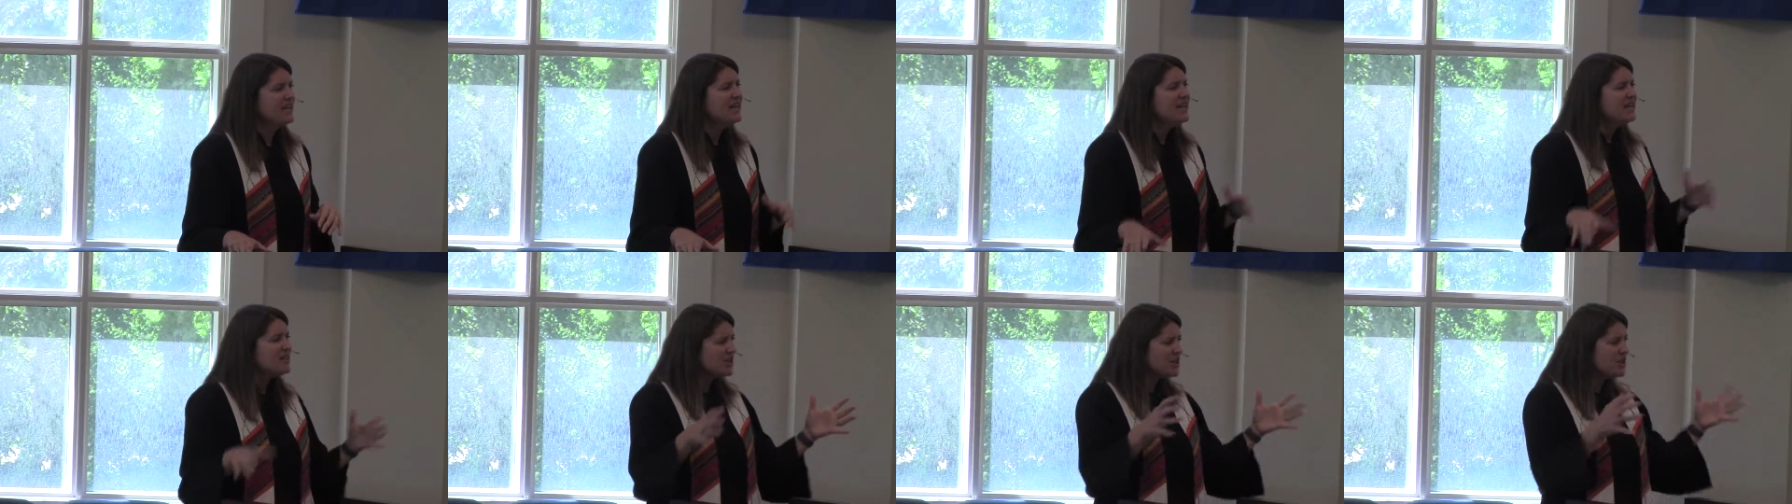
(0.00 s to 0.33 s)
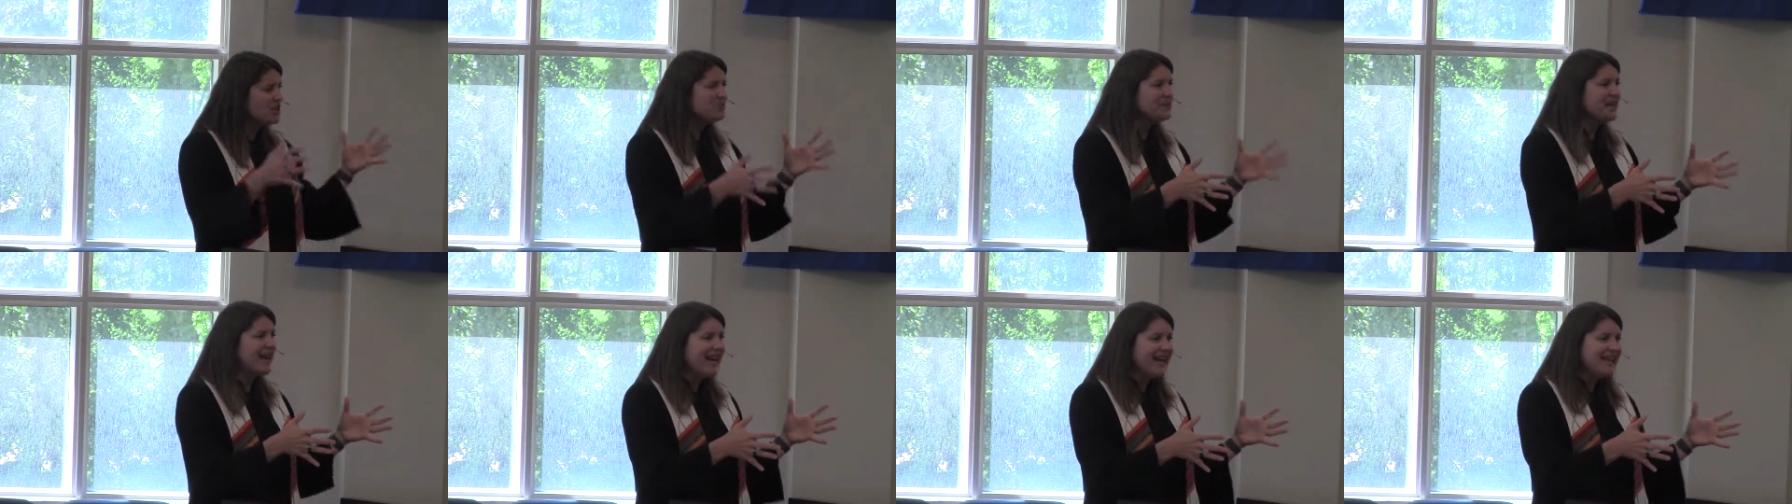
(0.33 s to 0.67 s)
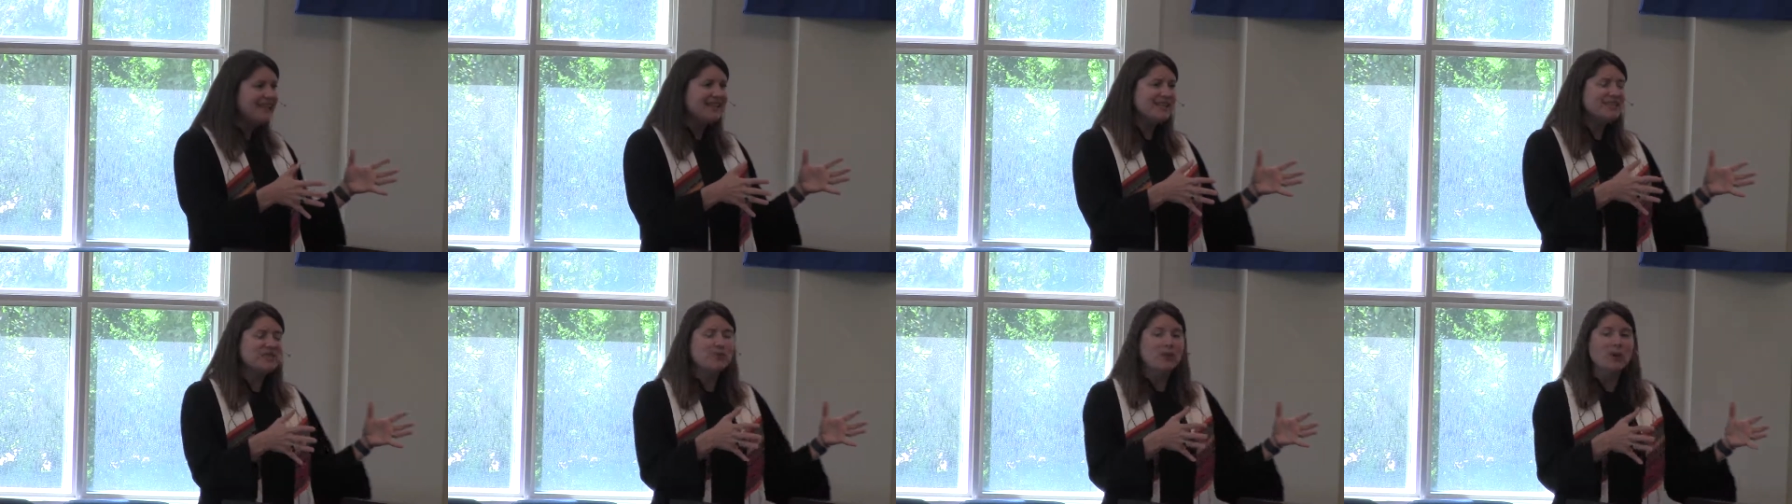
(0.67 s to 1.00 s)
So you take
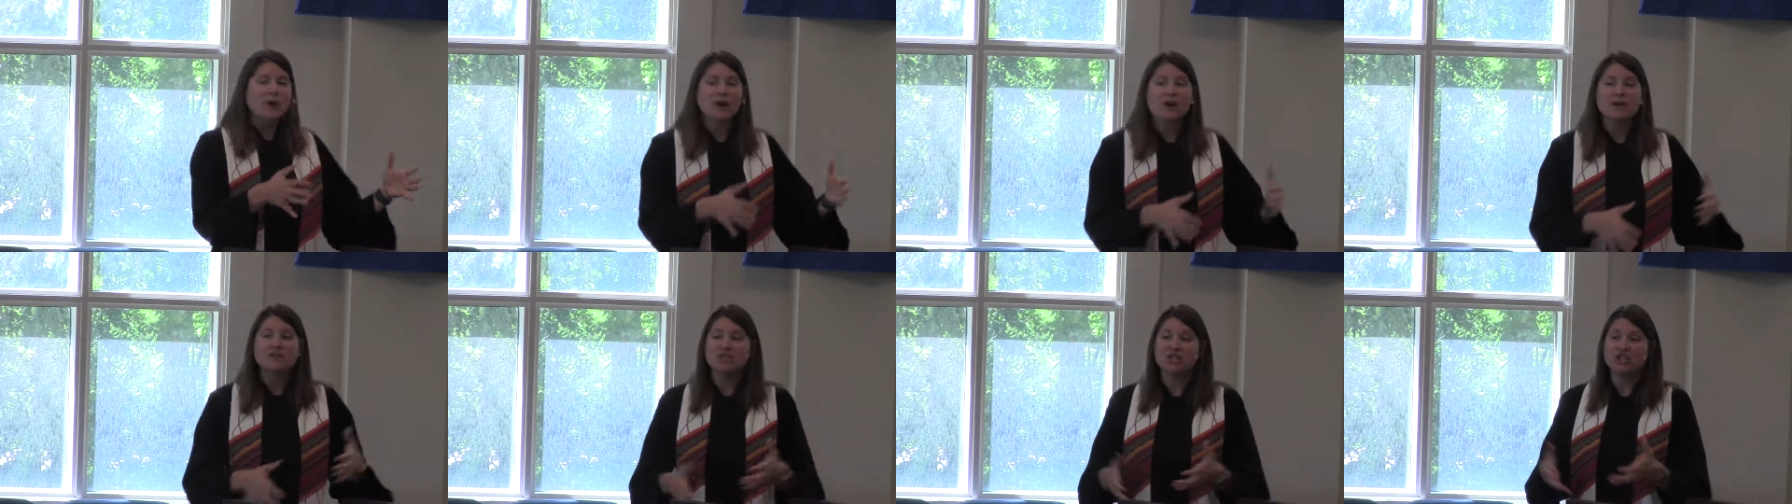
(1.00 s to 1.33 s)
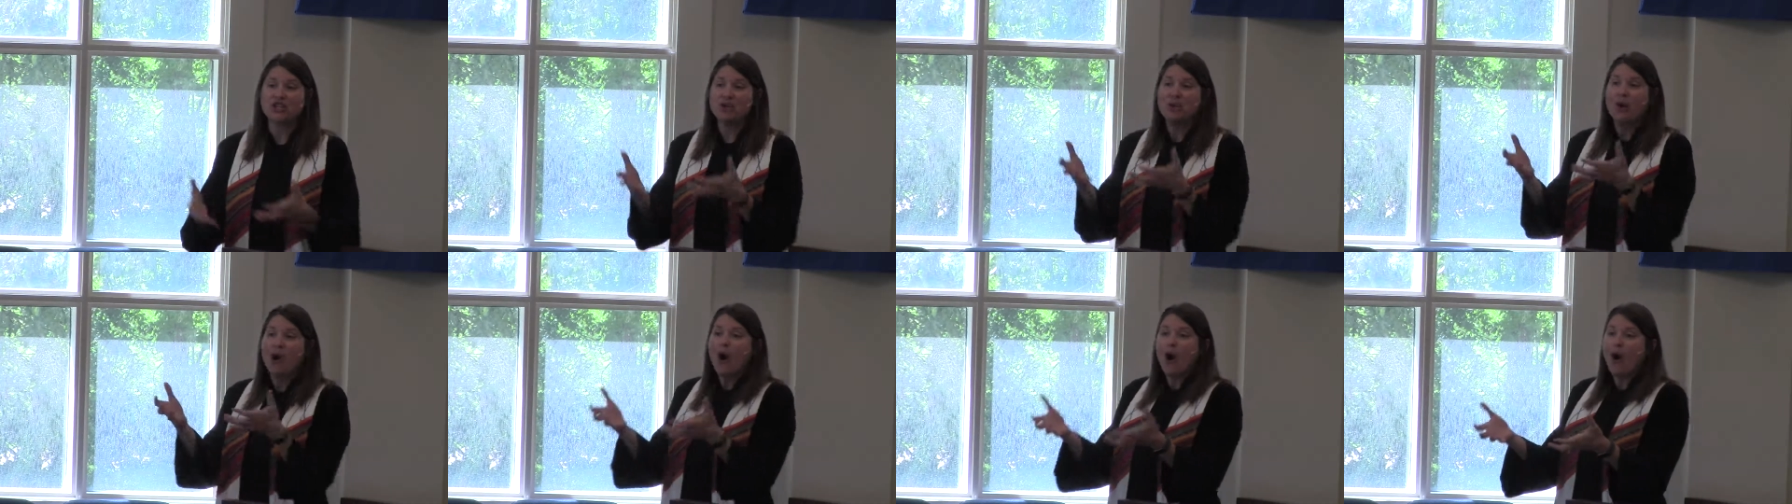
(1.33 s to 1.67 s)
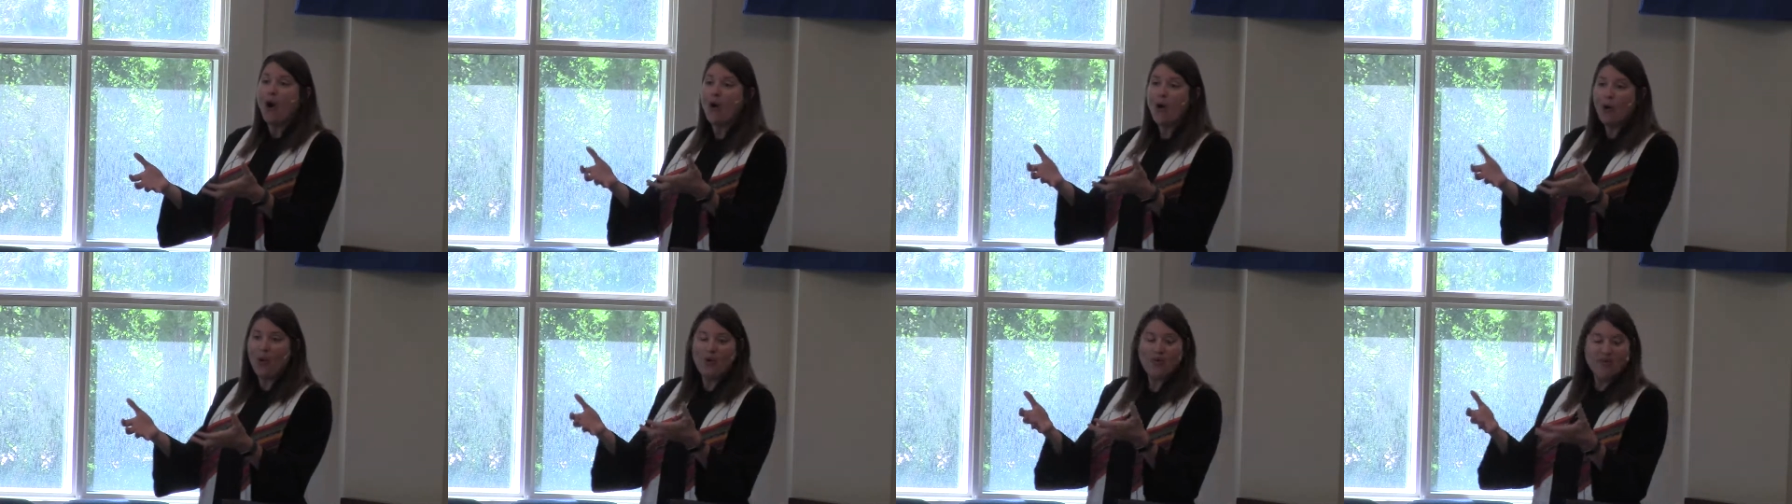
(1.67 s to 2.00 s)
these words and you
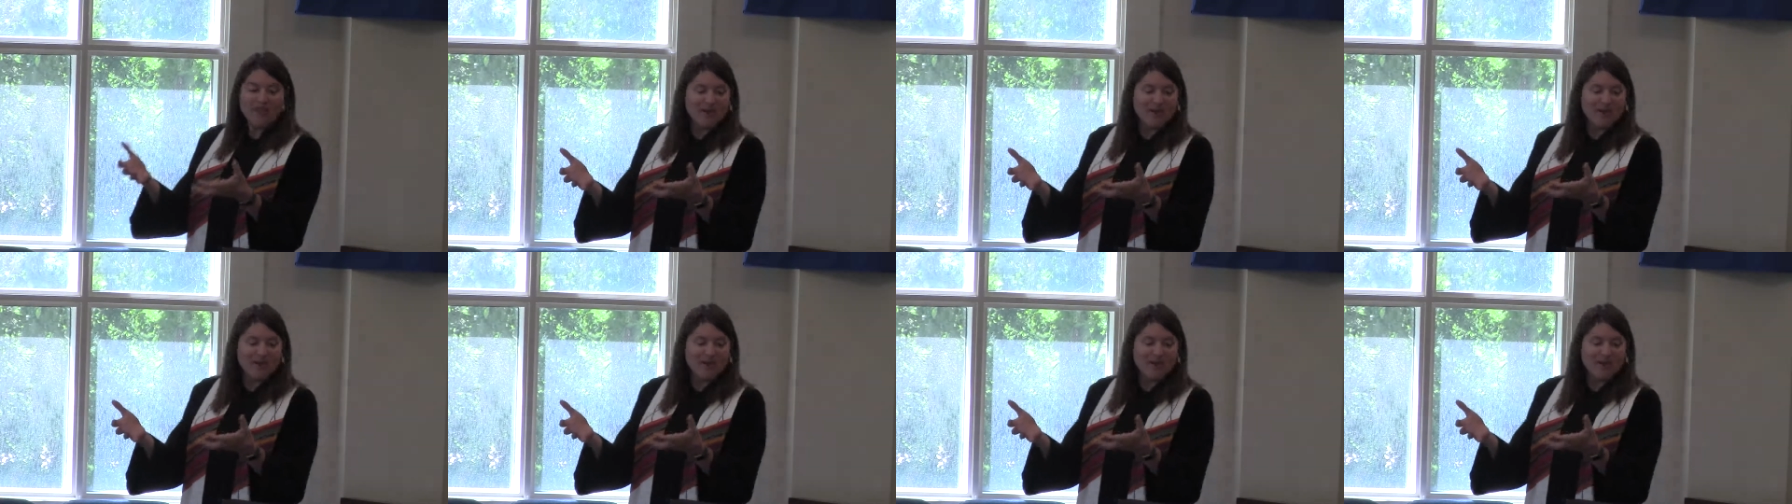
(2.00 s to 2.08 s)
hold